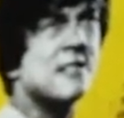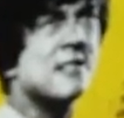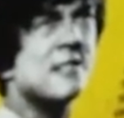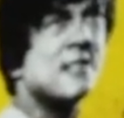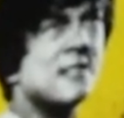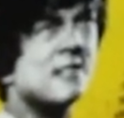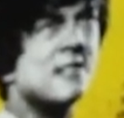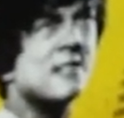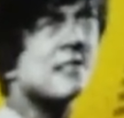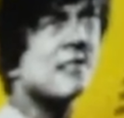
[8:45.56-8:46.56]

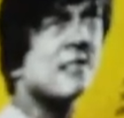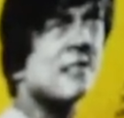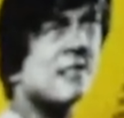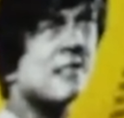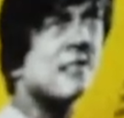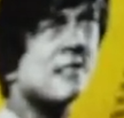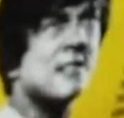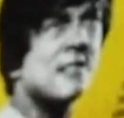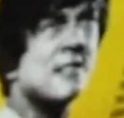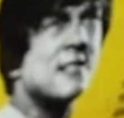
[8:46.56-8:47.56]

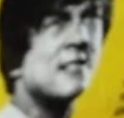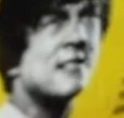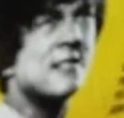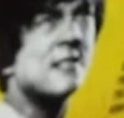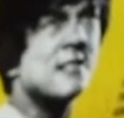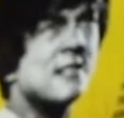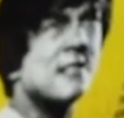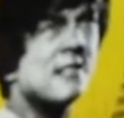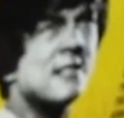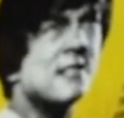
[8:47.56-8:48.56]

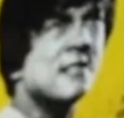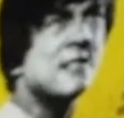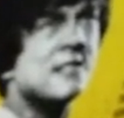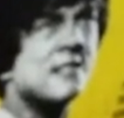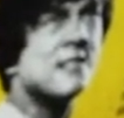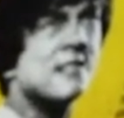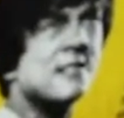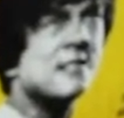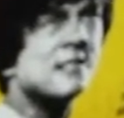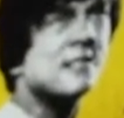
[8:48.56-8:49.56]

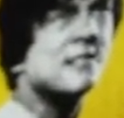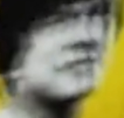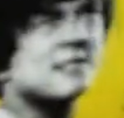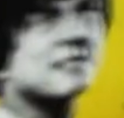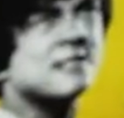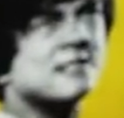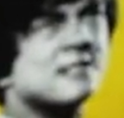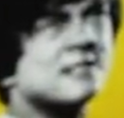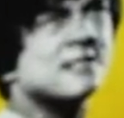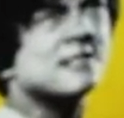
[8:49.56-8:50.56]

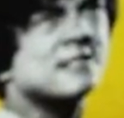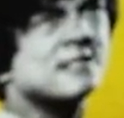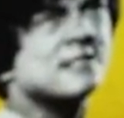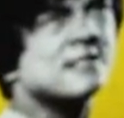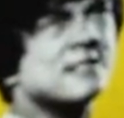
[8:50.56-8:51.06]
No words are spoken by the person on screen.